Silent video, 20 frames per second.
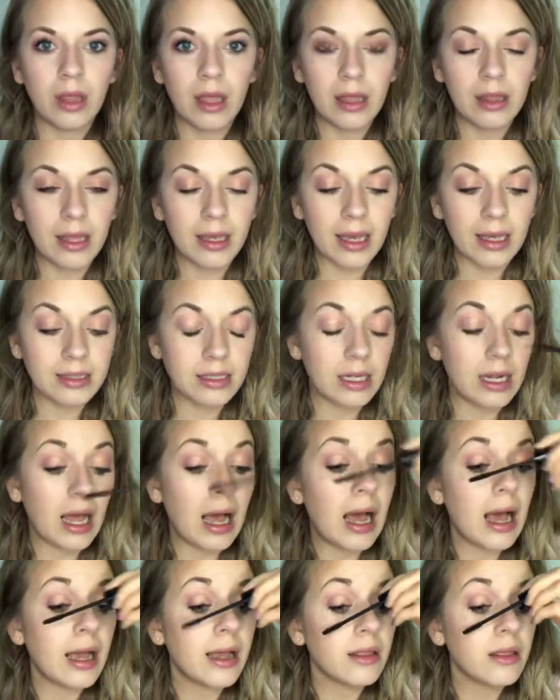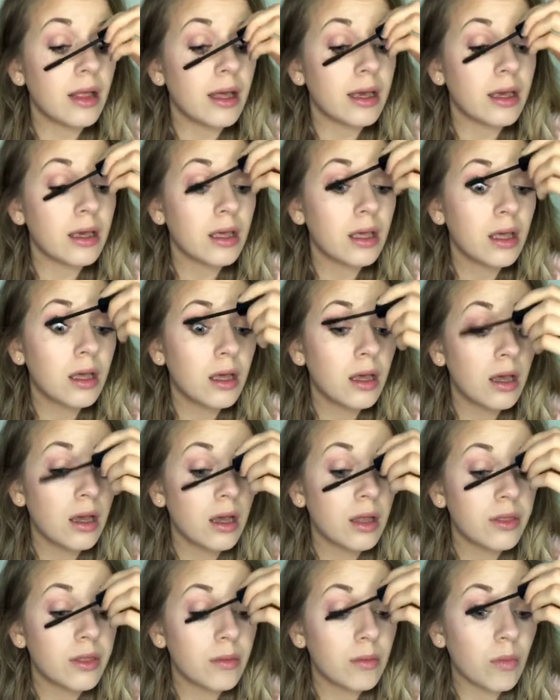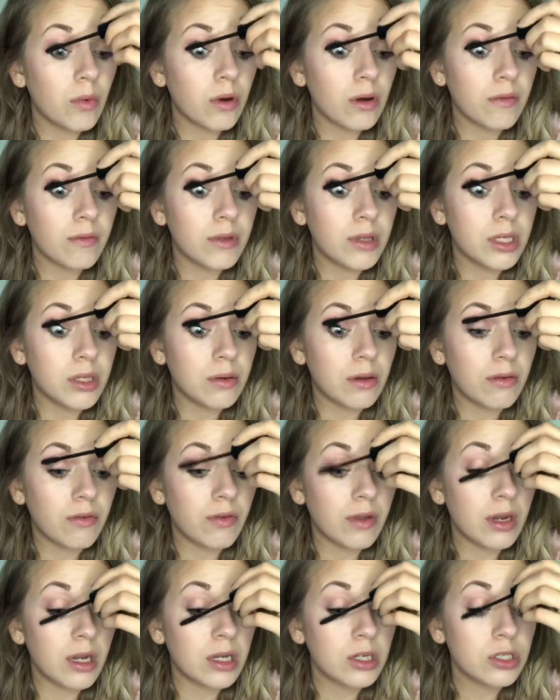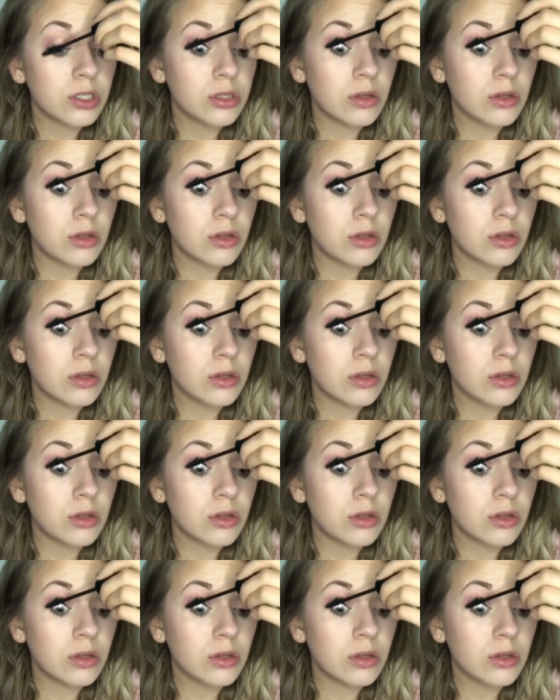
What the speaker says: Like I said, I like the more of the dewy finish,